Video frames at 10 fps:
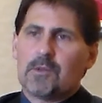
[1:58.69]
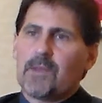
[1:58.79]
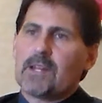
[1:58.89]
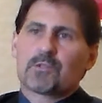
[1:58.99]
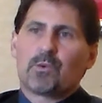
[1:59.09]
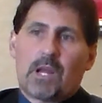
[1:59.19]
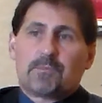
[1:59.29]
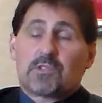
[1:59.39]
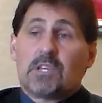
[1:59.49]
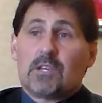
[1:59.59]
But that's what
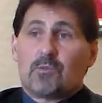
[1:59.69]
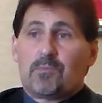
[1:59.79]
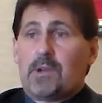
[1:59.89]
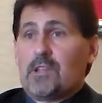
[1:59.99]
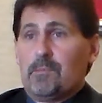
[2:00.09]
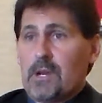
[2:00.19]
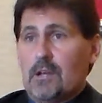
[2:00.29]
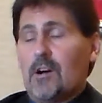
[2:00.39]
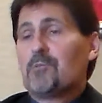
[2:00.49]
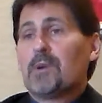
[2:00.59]
I'm seeing with many of the mental
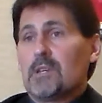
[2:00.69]
health